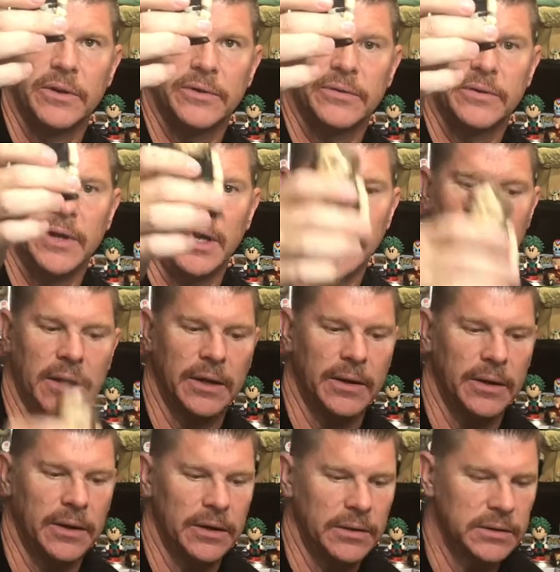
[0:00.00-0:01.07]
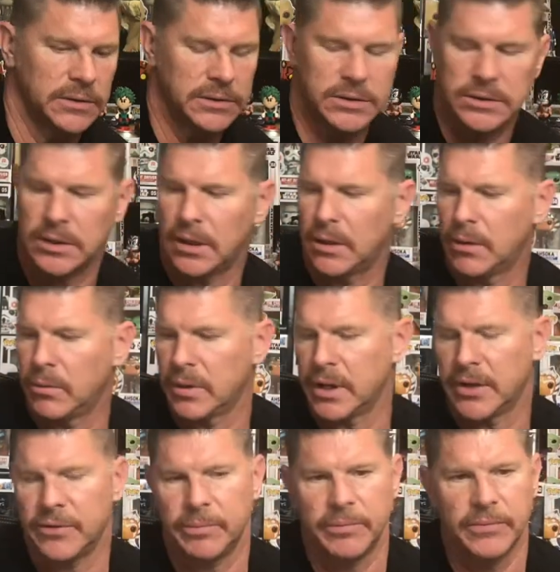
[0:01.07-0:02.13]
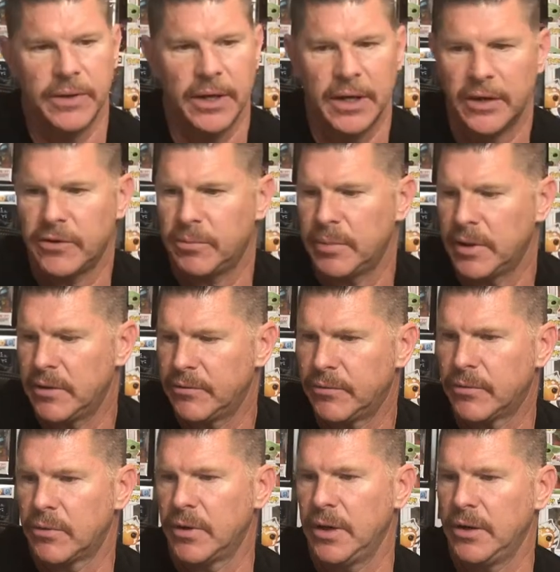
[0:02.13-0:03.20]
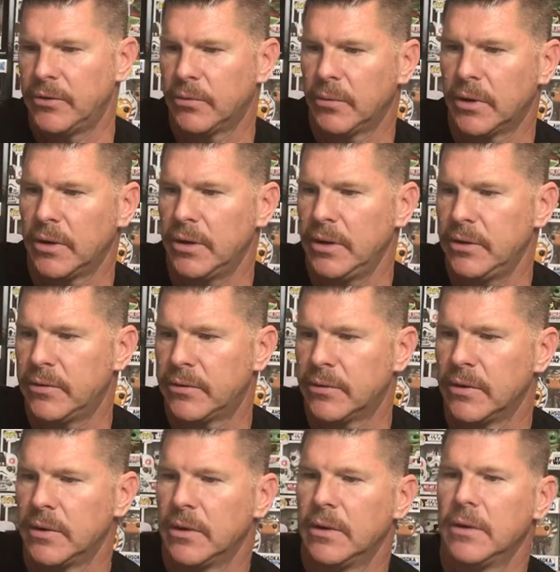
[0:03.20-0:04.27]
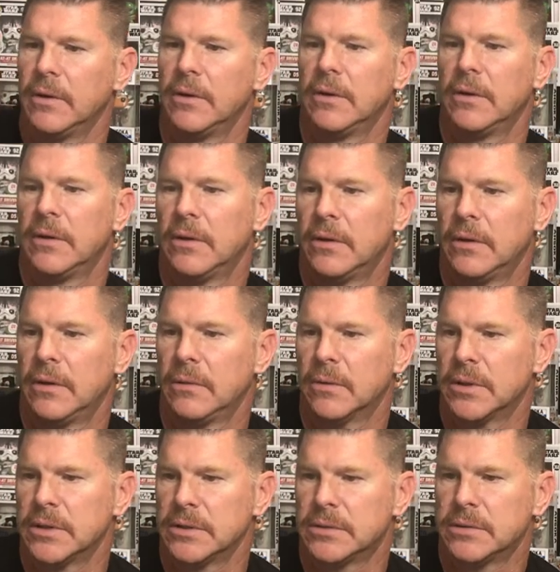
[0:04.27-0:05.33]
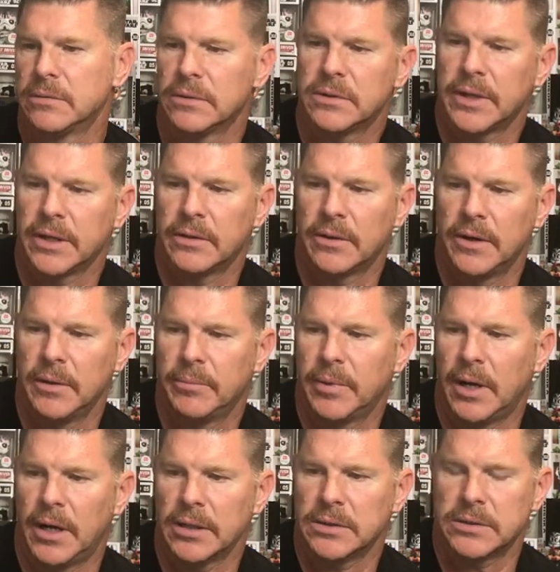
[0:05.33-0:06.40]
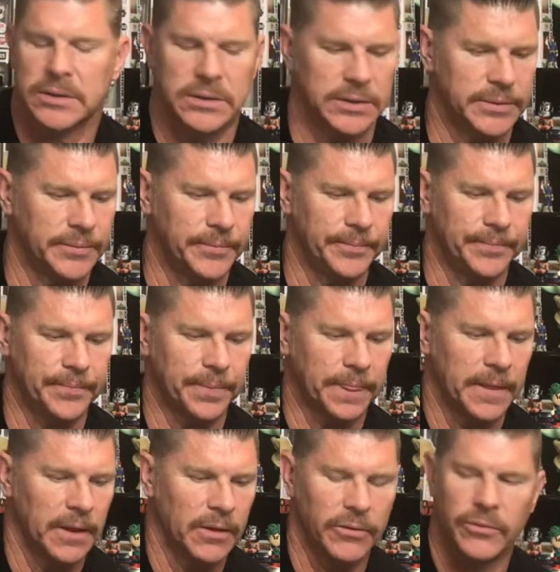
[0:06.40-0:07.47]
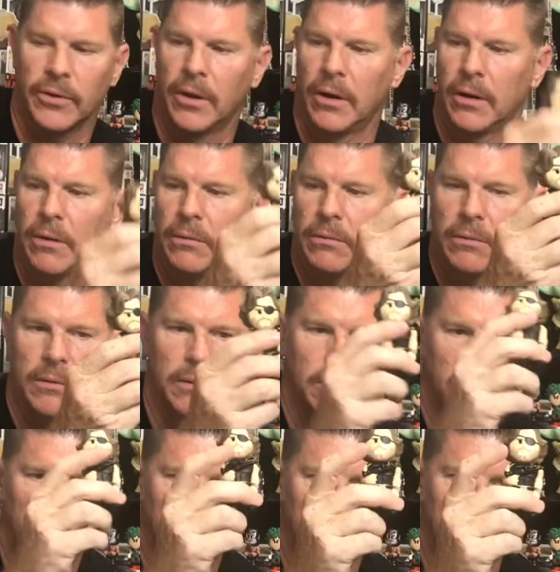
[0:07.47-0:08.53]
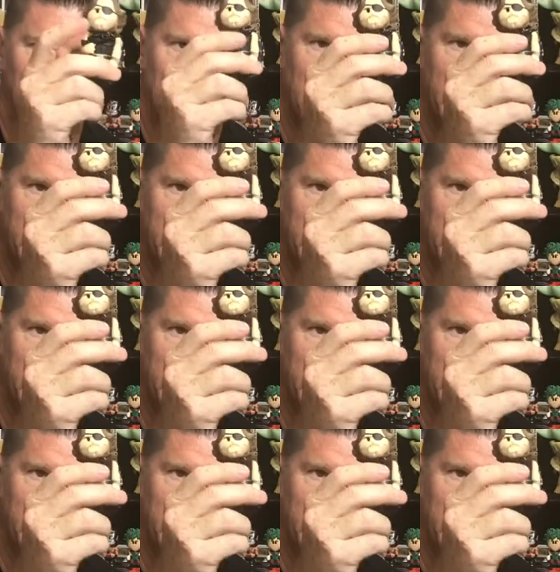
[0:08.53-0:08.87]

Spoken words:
snake. So, what I say I spent for each one of these was, looked like 30 bucks. So, right